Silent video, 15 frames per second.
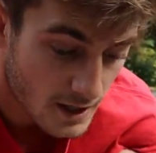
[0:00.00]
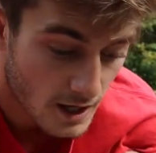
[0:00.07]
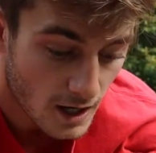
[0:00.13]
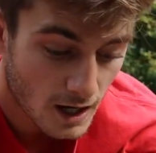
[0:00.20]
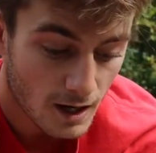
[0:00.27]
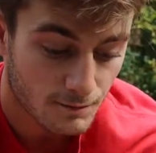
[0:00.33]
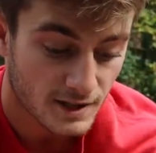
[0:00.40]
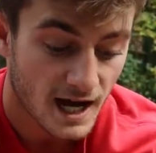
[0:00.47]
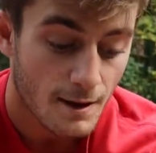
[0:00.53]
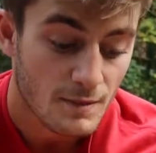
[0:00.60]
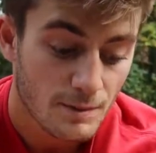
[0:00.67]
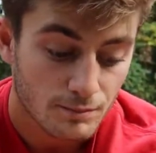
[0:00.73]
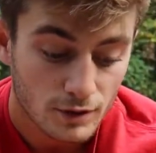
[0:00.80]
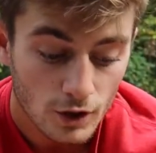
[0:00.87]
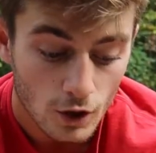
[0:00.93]
Um,
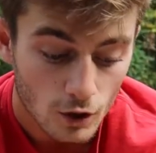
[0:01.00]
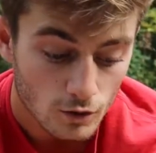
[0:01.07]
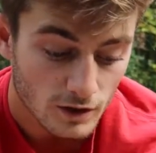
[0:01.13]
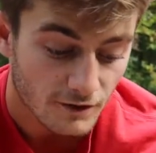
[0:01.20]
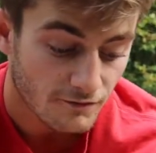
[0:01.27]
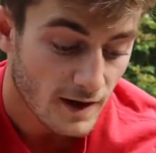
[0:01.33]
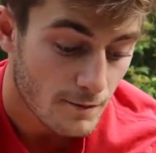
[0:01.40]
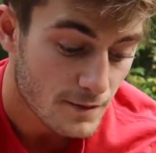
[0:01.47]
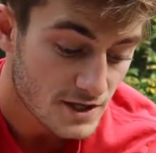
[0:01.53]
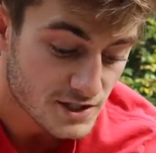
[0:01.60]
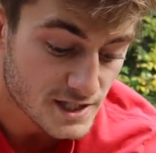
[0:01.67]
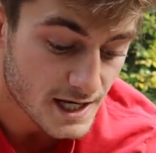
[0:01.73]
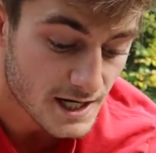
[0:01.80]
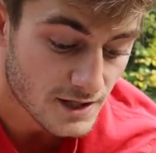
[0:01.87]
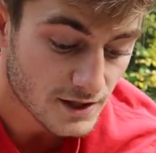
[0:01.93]
comment below if I
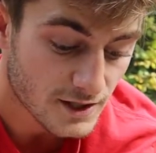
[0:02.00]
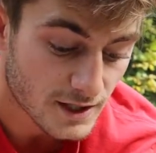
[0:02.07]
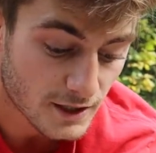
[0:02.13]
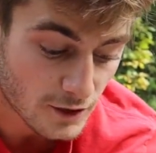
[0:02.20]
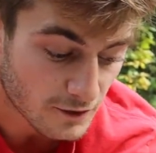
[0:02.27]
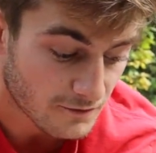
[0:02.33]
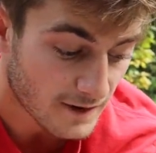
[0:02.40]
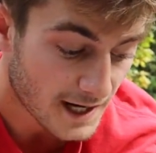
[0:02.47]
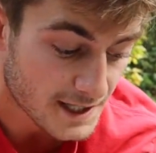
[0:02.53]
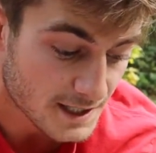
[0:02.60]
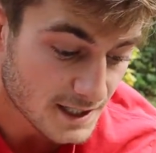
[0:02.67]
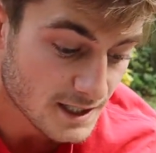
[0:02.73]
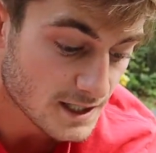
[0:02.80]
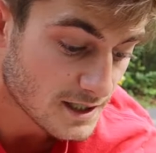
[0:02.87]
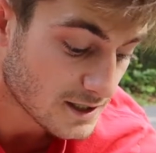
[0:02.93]
missed anything or if I
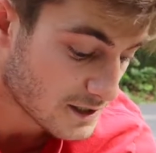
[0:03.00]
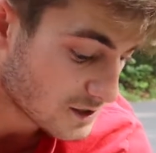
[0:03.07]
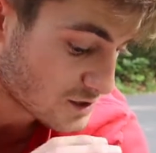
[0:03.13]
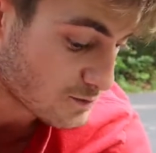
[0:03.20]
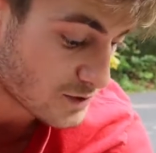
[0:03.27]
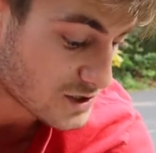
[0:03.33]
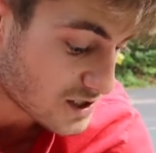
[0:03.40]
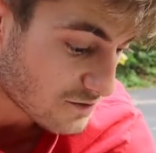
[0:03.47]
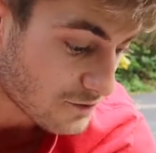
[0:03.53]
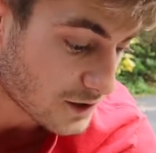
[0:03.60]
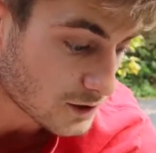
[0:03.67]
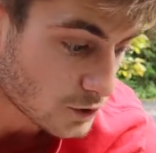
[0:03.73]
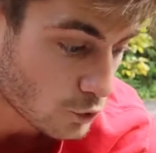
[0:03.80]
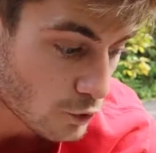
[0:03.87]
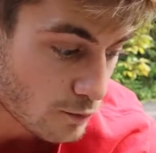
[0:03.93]
need a
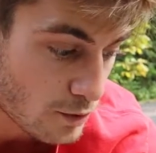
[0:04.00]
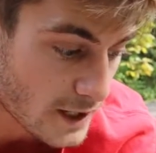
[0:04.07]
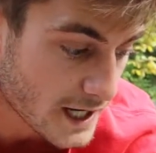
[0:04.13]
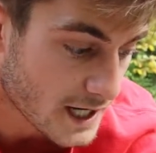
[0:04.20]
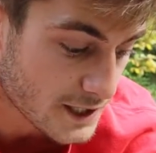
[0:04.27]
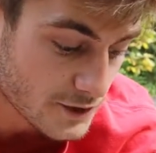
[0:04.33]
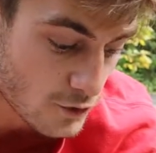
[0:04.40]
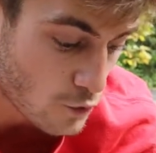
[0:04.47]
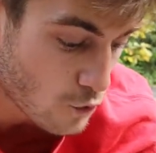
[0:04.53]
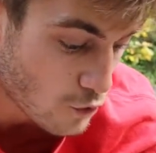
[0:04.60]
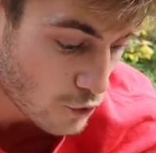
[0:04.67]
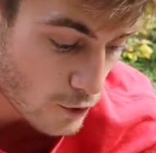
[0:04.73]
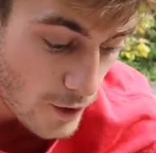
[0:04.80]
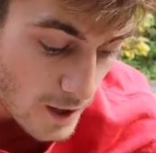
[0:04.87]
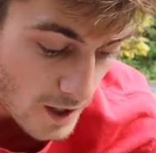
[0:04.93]
specific lure brand
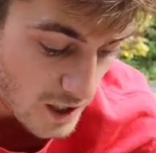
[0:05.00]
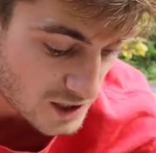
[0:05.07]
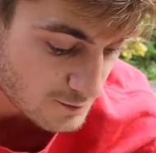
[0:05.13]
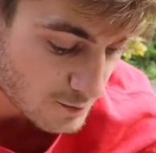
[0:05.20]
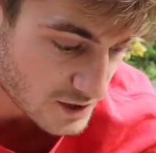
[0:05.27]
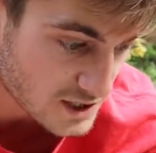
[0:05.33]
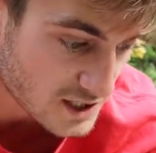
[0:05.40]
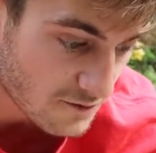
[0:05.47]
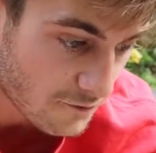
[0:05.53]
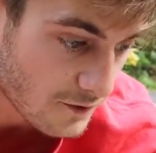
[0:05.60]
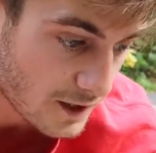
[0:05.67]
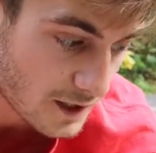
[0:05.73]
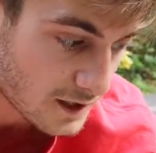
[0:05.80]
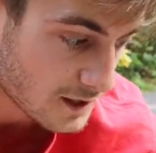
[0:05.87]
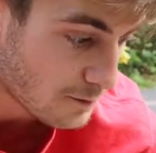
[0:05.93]
or
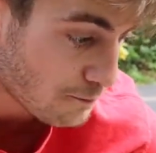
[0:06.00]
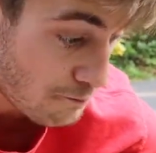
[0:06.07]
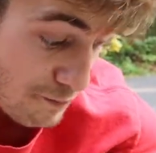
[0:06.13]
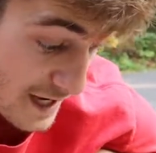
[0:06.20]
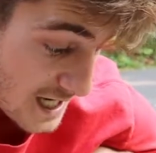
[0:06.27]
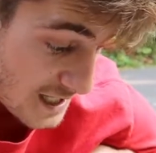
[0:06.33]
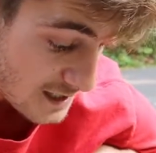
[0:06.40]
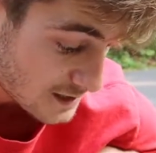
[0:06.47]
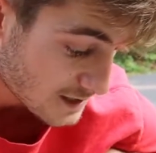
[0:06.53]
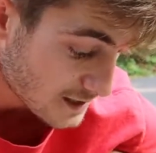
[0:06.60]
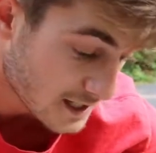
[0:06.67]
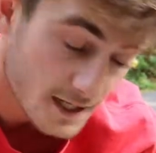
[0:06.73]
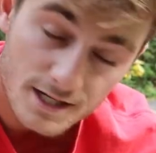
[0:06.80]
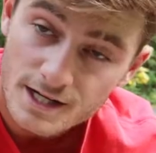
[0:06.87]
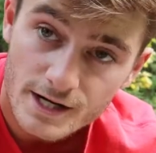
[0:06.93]
specific bait
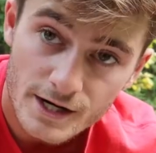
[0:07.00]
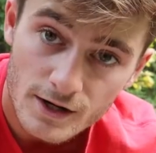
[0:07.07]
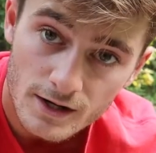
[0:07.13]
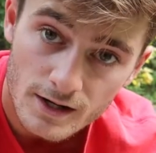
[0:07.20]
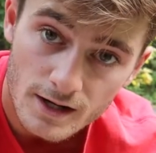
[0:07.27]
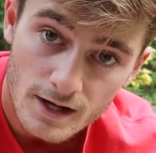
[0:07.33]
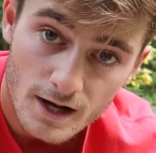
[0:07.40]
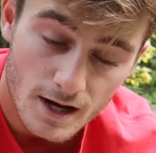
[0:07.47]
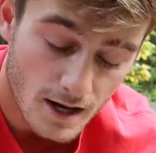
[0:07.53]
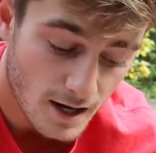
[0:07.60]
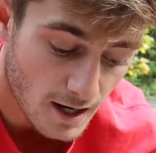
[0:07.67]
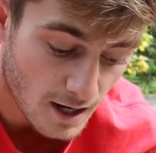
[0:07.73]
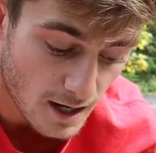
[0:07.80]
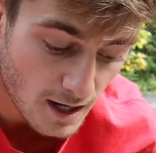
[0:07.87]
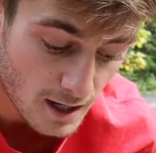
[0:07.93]
in here.
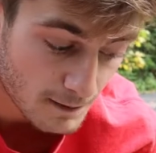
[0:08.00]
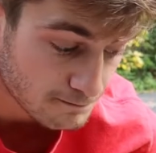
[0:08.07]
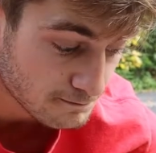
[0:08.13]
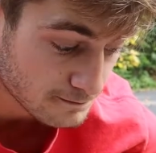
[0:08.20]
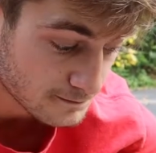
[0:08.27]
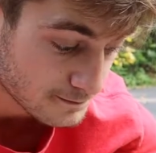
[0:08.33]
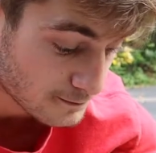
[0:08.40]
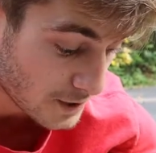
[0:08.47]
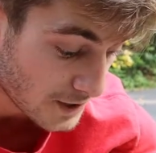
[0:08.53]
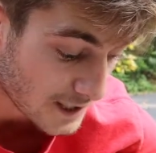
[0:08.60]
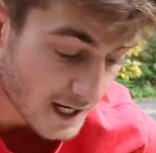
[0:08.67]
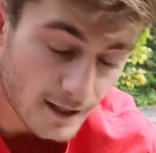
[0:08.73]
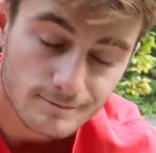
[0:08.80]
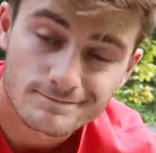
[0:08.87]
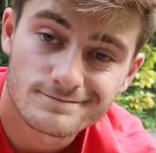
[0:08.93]
Um, but
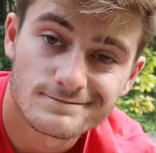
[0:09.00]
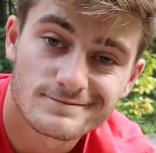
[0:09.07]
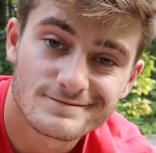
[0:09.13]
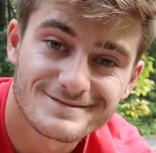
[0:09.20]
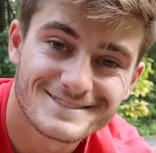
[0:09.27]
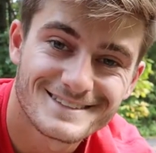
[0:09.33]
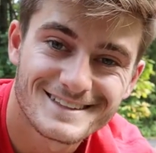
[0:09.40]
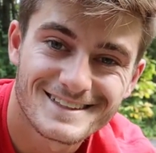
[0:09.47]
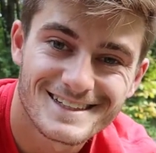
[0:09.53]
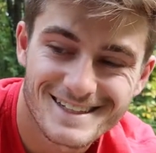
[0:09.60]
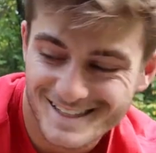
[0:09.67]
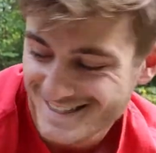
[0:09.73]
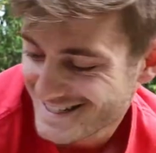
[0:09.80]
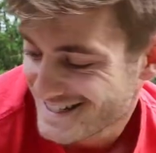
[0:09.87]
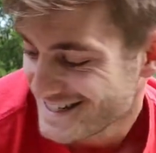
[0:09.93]
yeah,
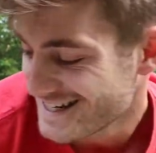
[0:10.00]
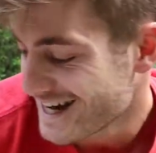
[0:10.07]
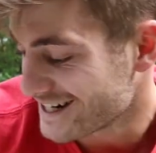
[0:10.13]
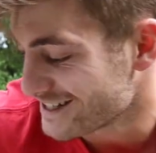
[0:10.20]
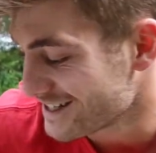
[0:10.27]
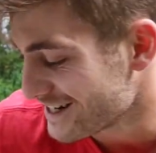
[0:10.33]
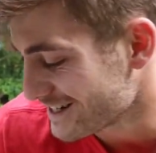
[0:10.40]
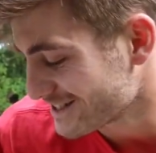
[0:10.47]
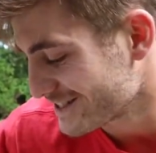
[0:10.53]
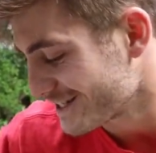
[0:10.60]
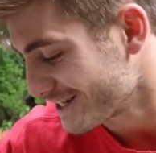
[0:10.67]
on to the next